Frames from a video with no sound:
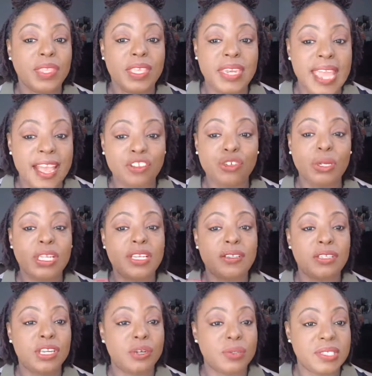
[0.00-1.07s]
naturally,
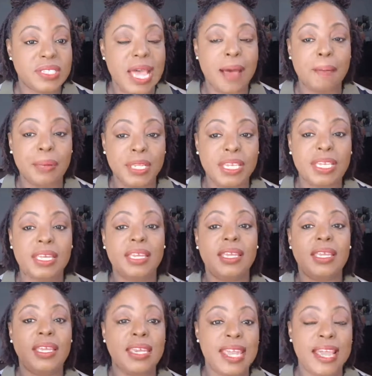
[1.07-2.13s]
you know, stop
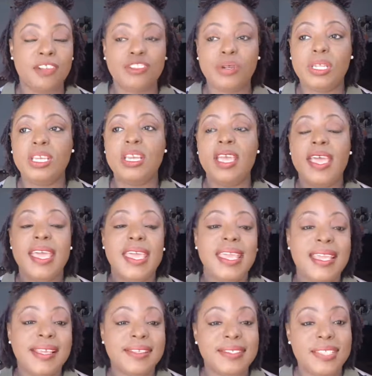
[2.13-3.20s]
bleeding naturally,
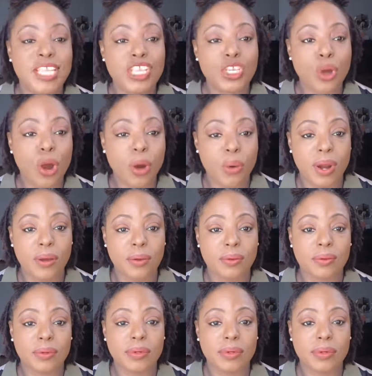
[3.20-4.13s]
is the Yarrow.